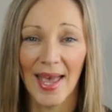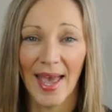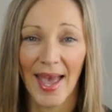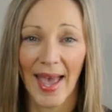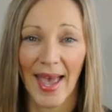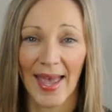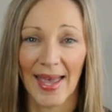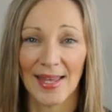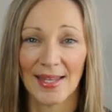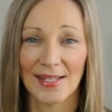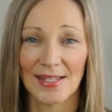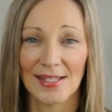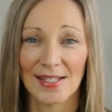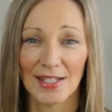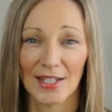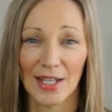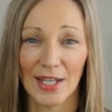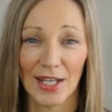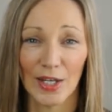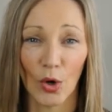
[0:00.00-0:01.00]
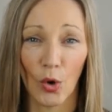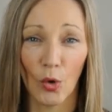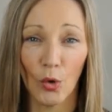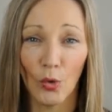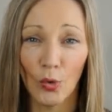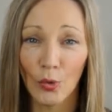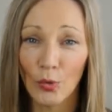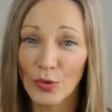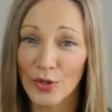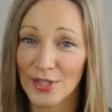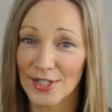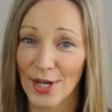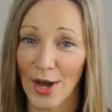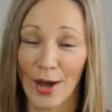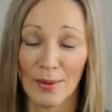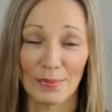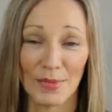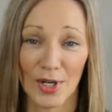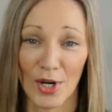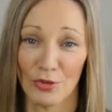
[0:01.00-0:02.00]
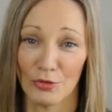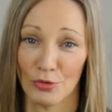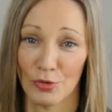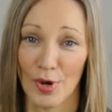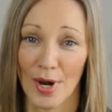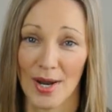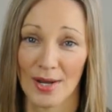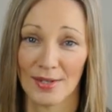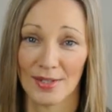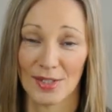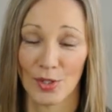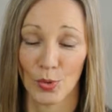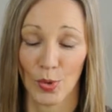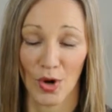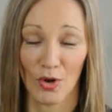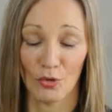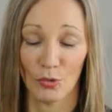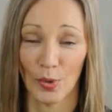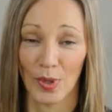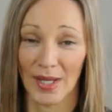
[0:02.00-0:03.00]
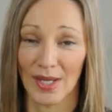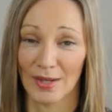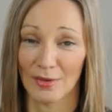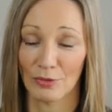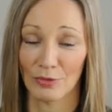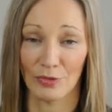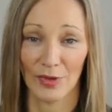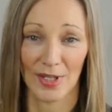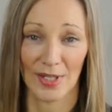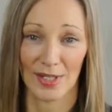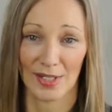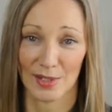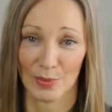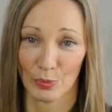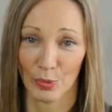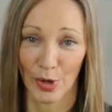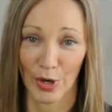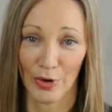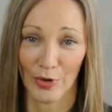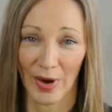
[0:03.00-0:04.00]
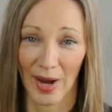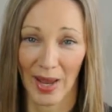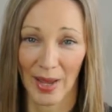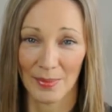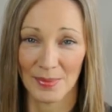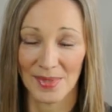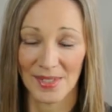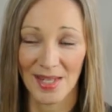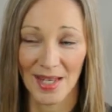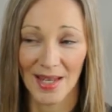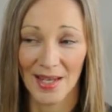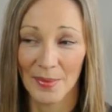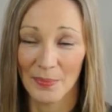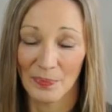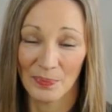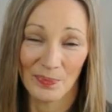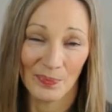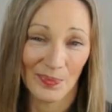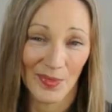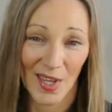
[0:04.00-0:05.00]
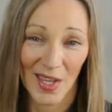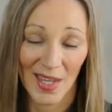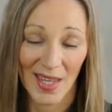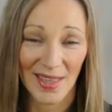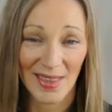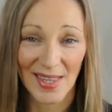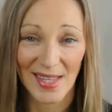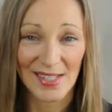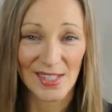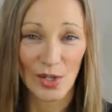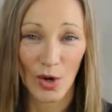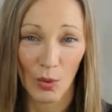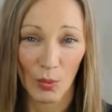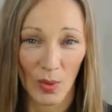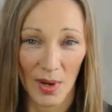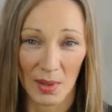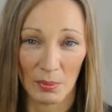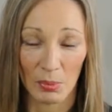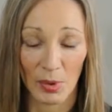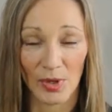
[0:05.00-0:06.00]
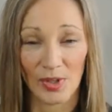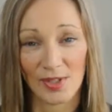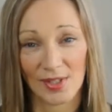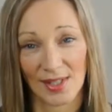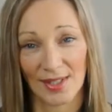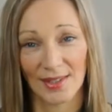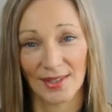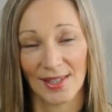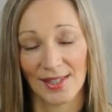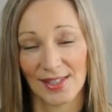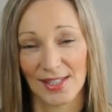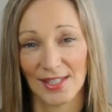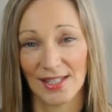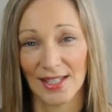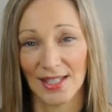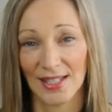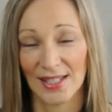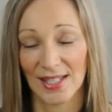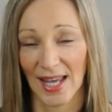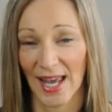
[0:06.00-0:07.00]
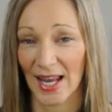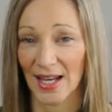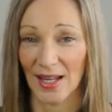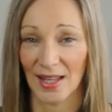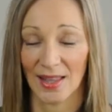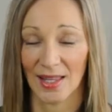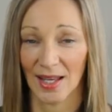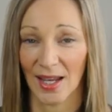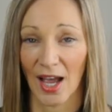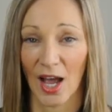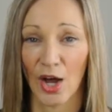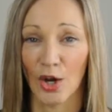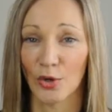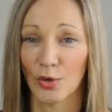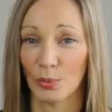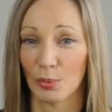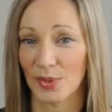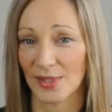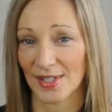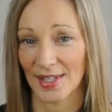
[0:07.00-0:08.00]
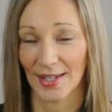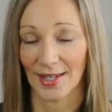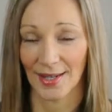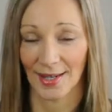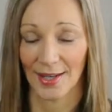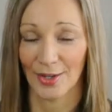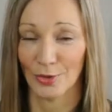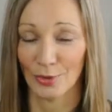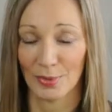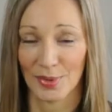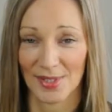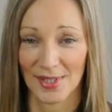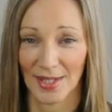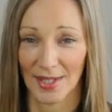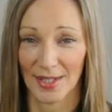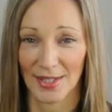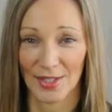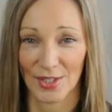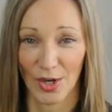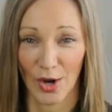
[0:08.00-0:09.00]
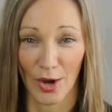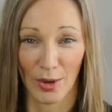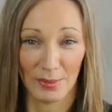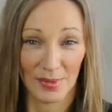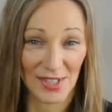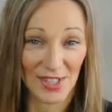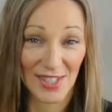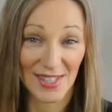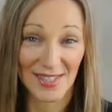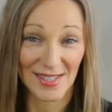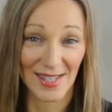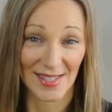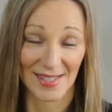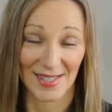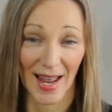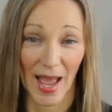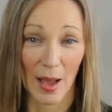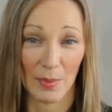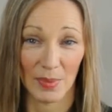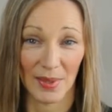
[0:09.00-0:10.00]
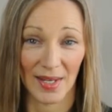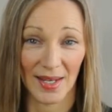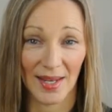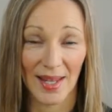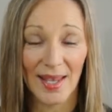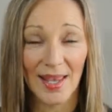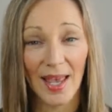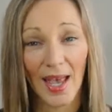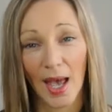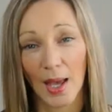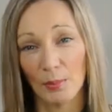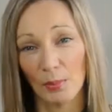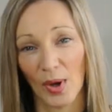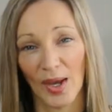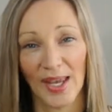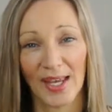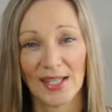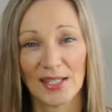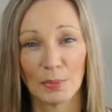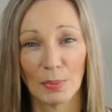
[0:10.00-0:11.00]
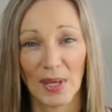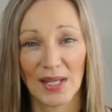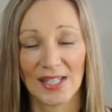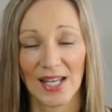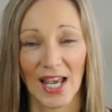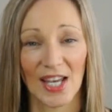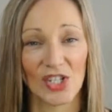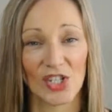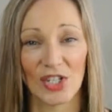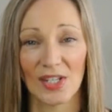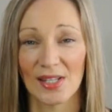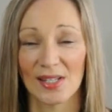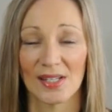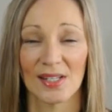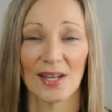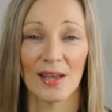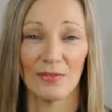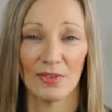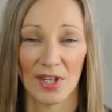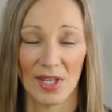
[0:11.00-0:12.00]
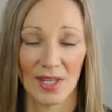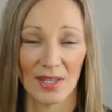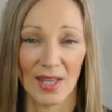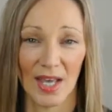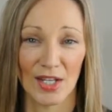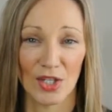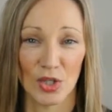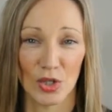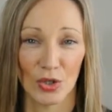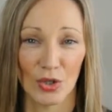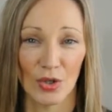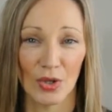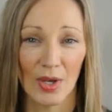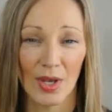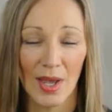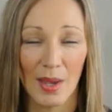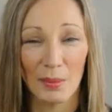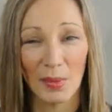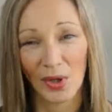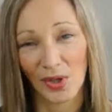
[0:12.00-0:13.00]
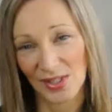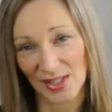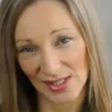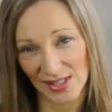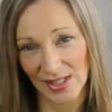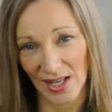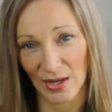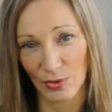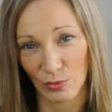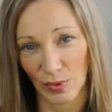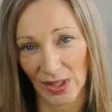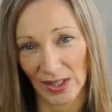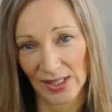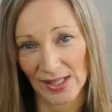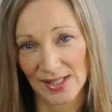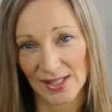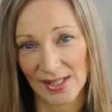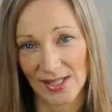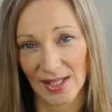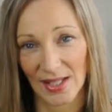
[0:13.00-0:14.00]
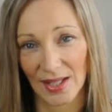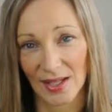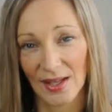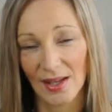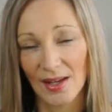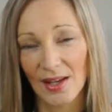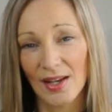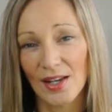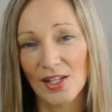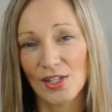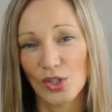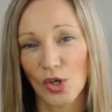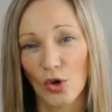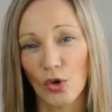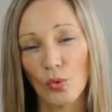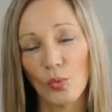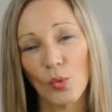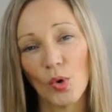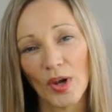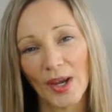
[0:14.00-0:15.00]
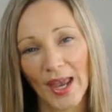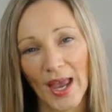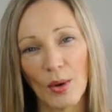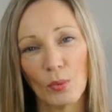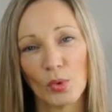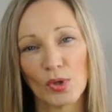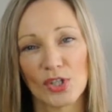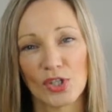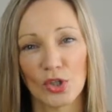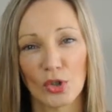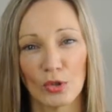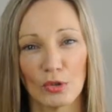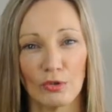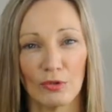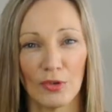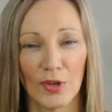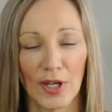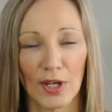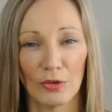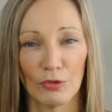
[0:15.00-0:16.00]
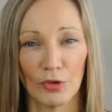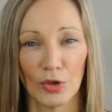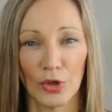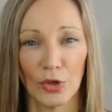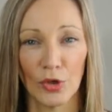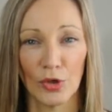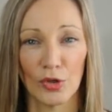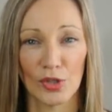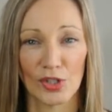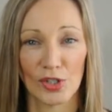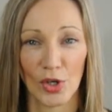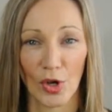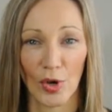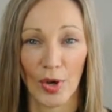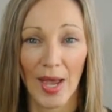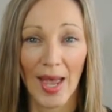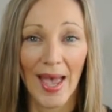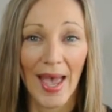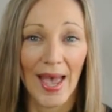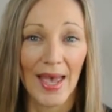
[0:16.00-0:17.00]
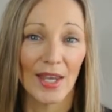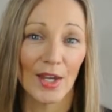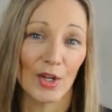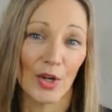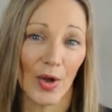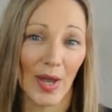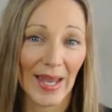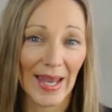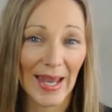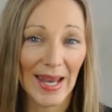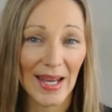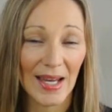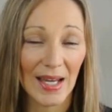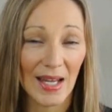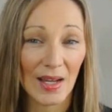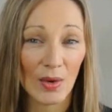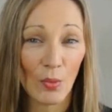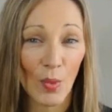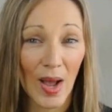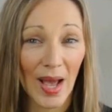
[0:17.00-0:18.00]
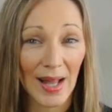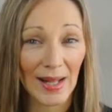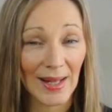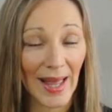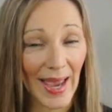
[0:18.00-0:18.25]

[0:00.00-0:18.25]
and in all the time that I've run 12-week fitness programs, there's not one person that's adhered to anything 100% of the time. It just doesn't happen. And my expectation is never that they do, because it's unrealistic. So work out what's a good figure for you. So, eating well